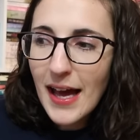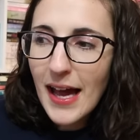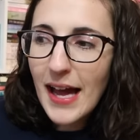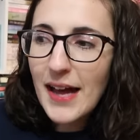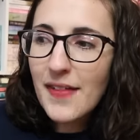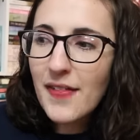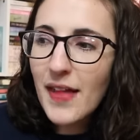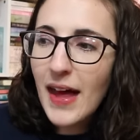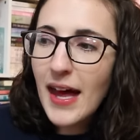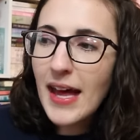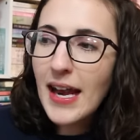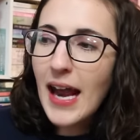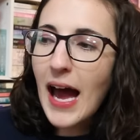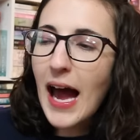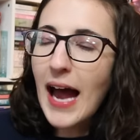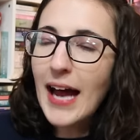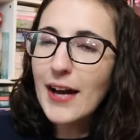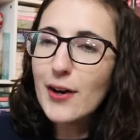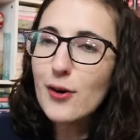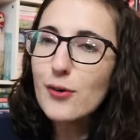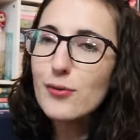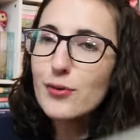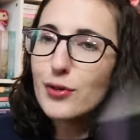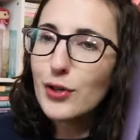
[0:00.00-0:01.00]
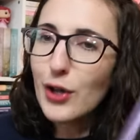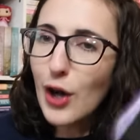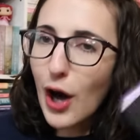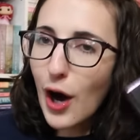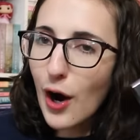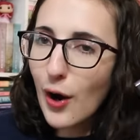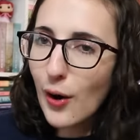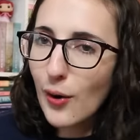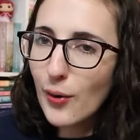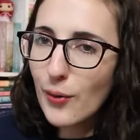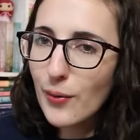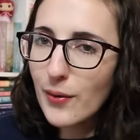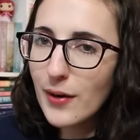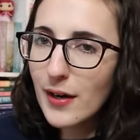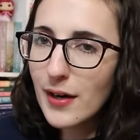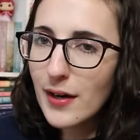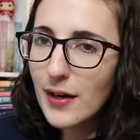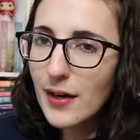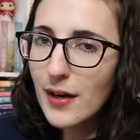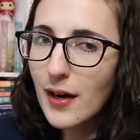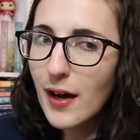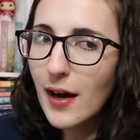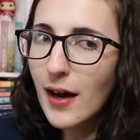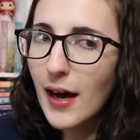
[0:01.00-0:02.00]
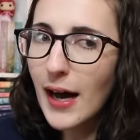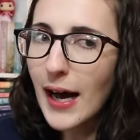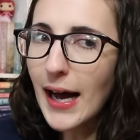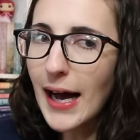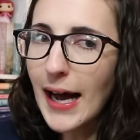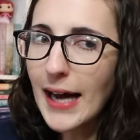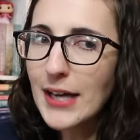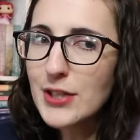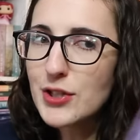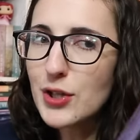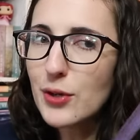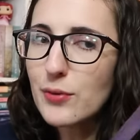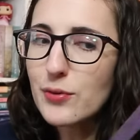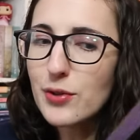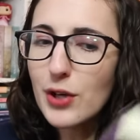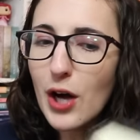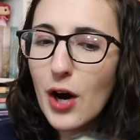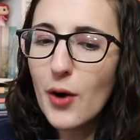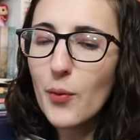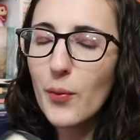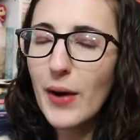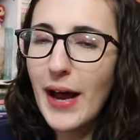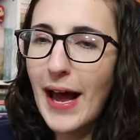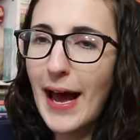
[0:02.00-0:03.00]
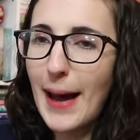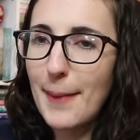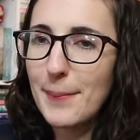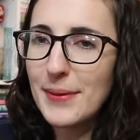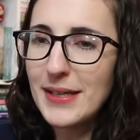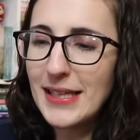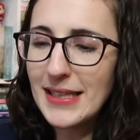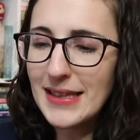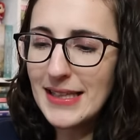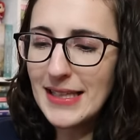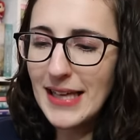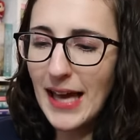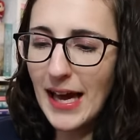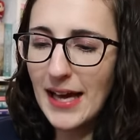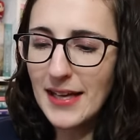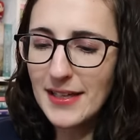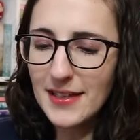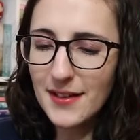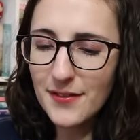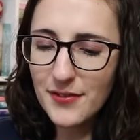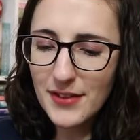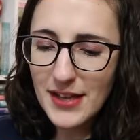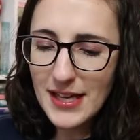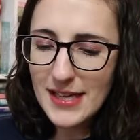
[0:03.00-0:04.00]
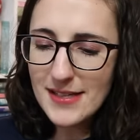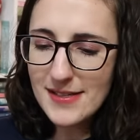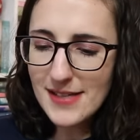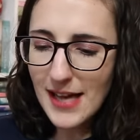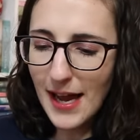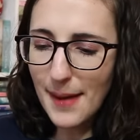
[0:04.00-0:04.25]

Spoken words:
And then I don't know what happened at the end of this.